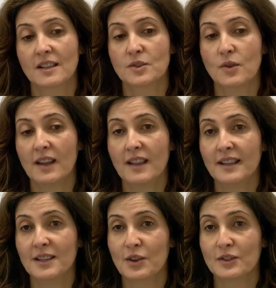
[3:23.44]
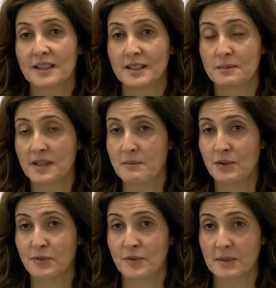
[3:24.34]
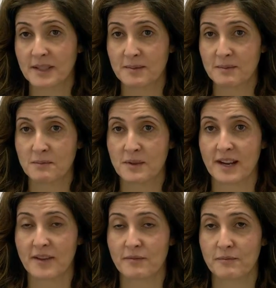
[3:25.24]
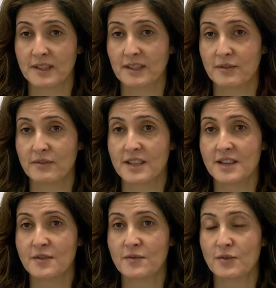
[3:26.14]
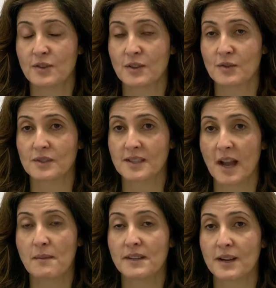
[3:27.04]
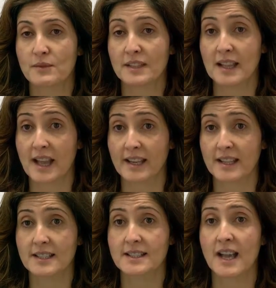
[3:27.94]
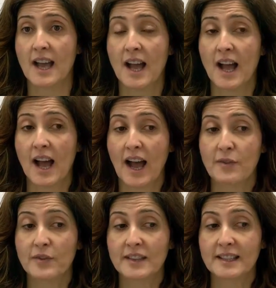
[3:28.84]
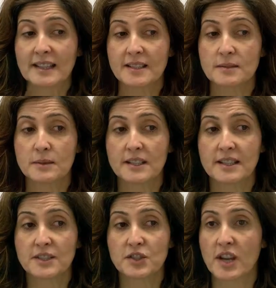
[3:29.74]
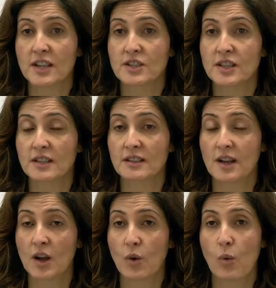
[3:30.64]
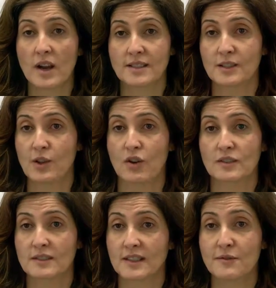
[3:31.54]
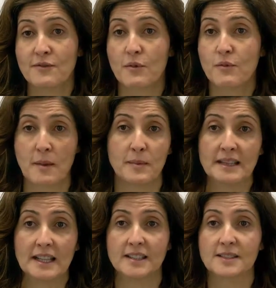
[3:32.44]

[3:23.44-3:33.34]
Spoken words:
So I like a lot Lisbon. I'm not from Lisbon, but I've been living here for a long time and I really like it. I feel that Lisbon is changing quite a lot and very rapidly.